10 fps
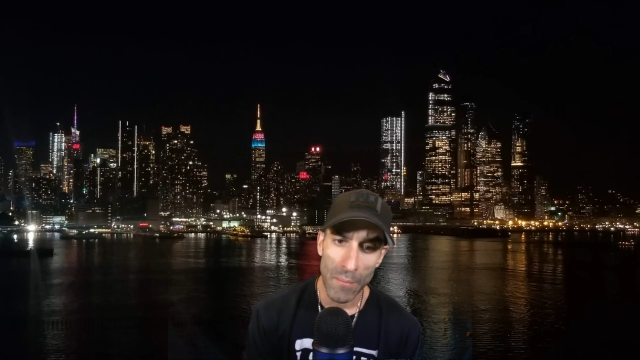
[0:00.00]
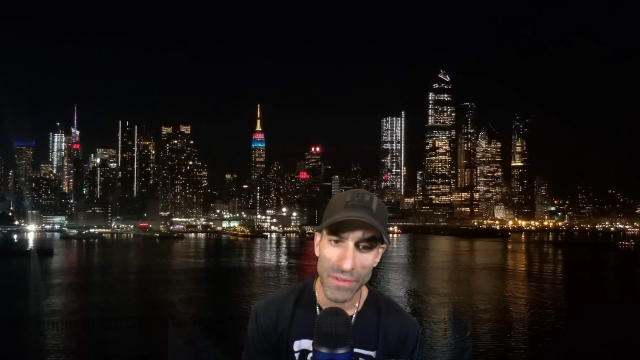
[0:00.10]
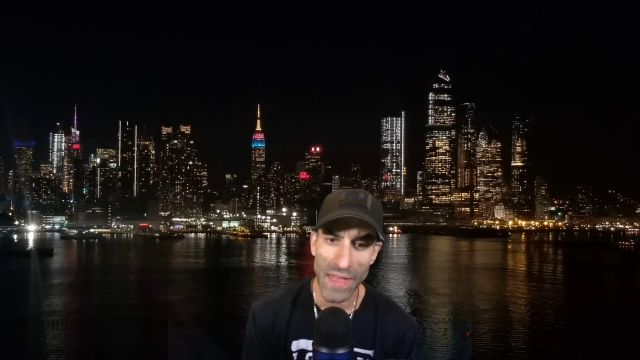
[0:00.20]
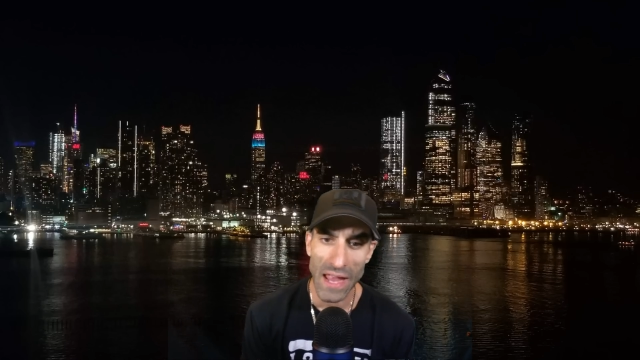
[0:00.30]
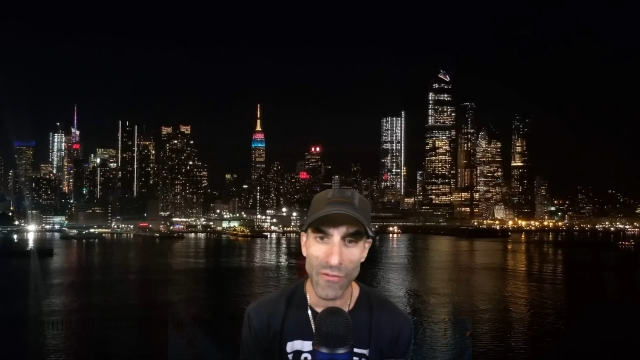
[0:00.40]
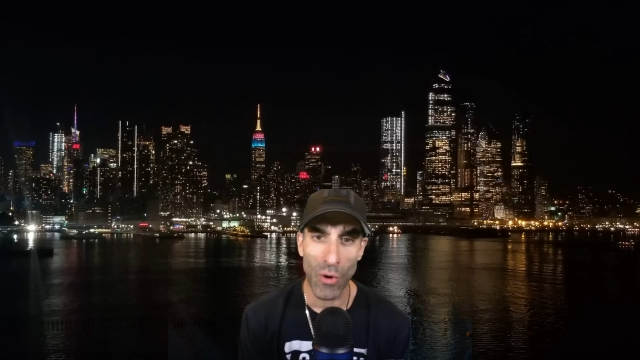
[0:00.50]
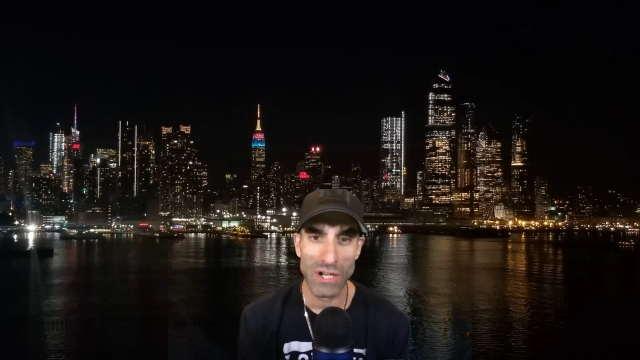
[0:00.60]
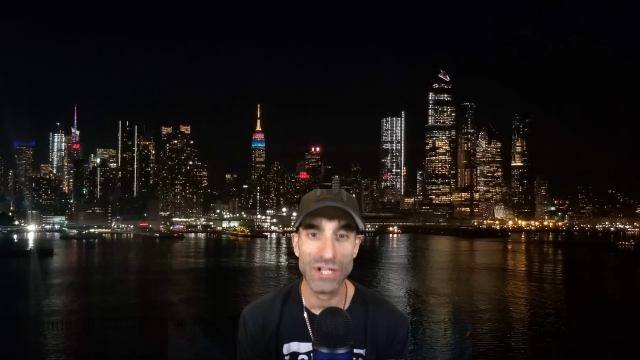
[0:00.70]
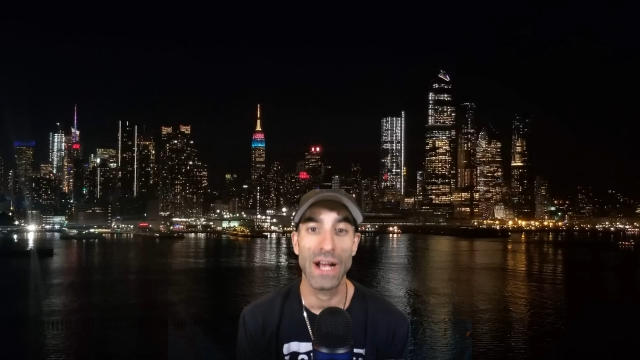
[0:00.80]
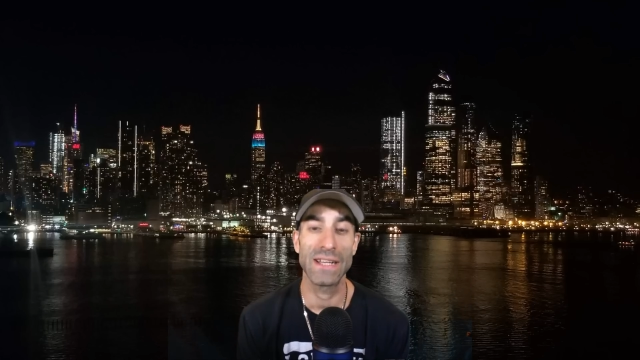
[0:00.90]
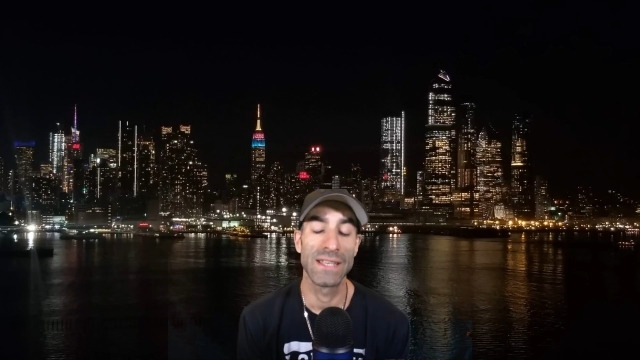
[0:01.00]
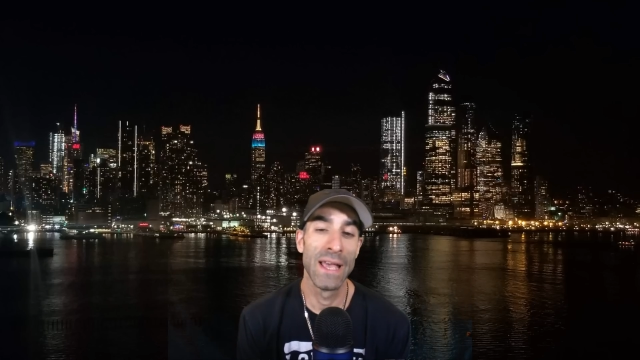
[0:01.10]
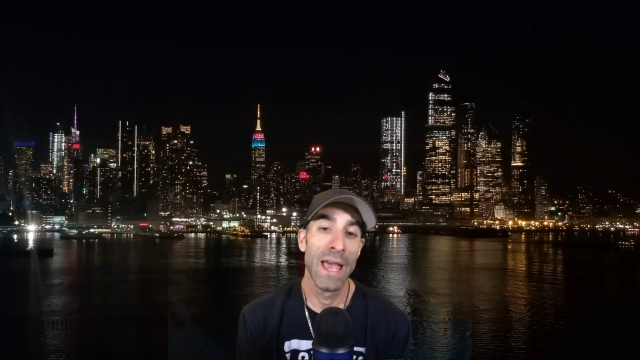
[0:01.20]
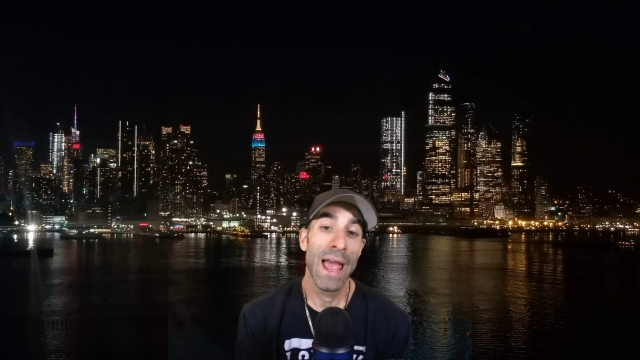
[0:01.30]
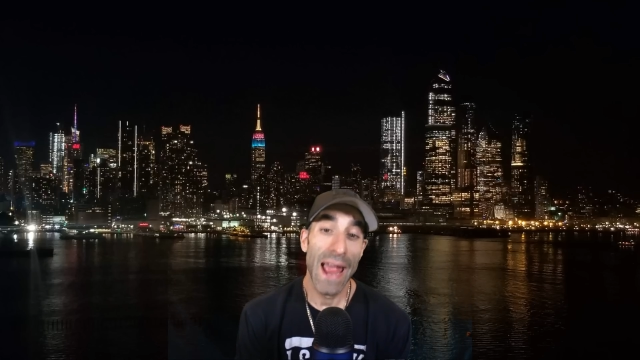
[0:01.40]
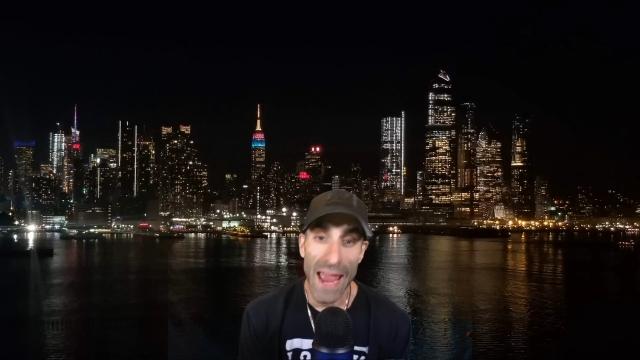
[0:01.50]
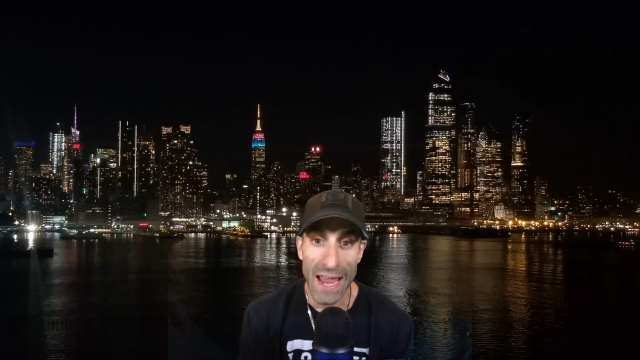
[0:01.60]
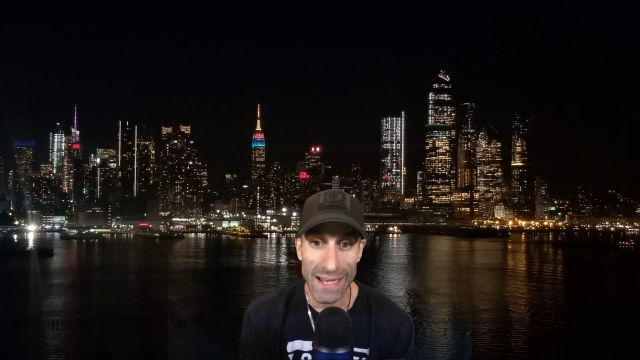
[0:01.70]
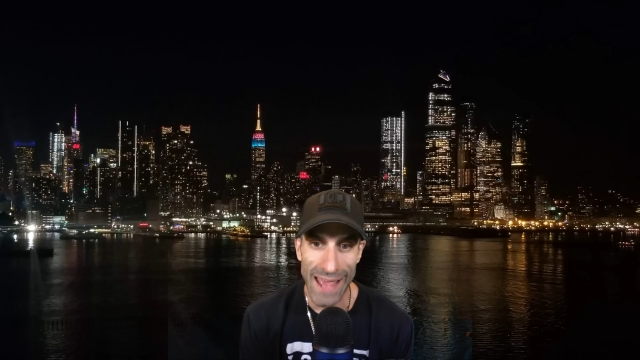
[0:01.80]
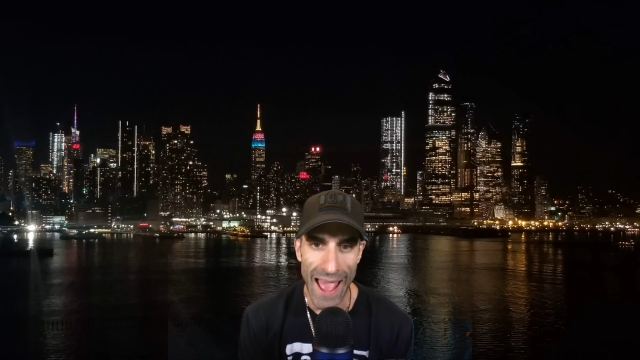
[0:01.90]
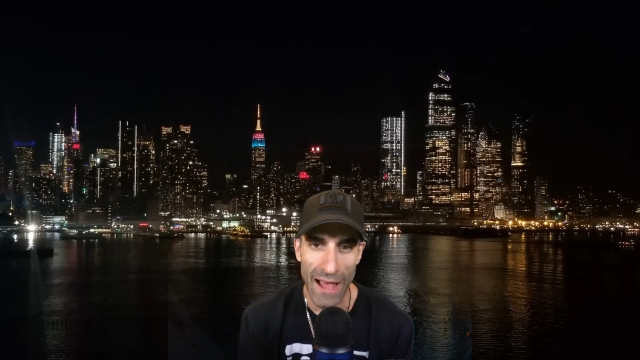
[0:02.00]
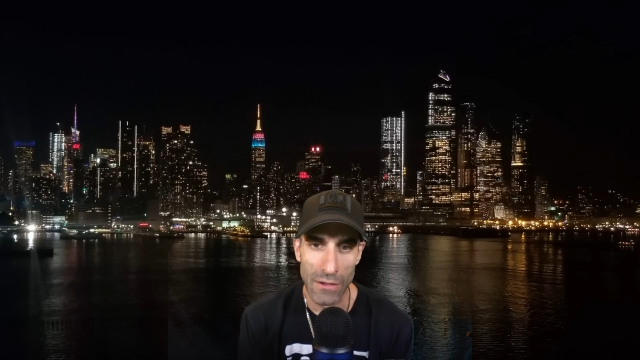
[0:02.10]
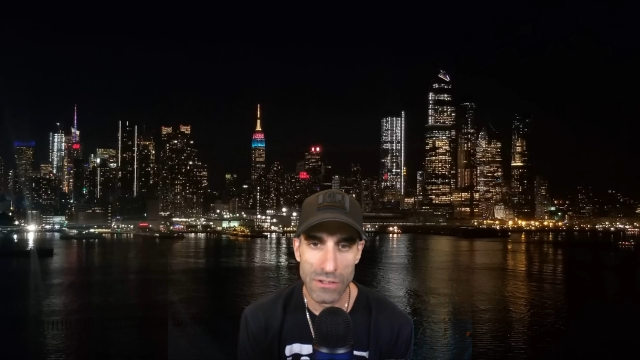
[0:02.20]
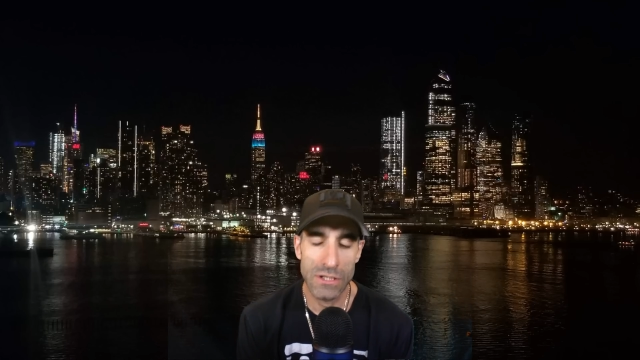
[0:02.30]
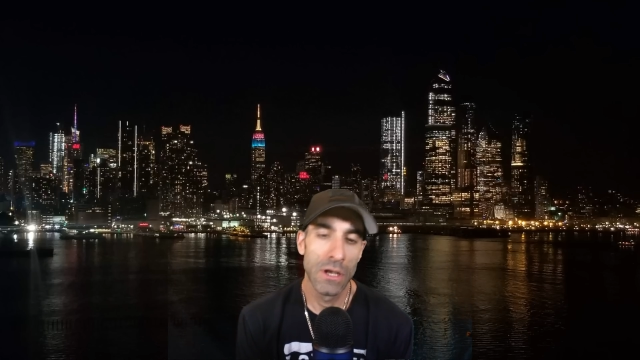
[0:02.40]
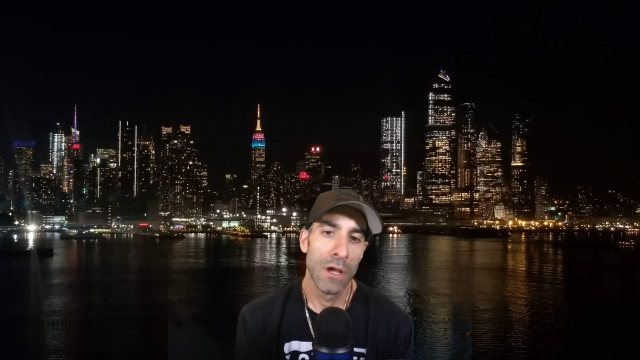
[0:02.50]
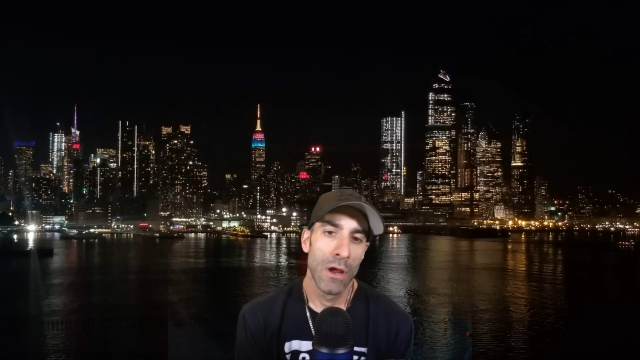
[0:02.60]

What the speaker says: But thank you for watching, guys and gals.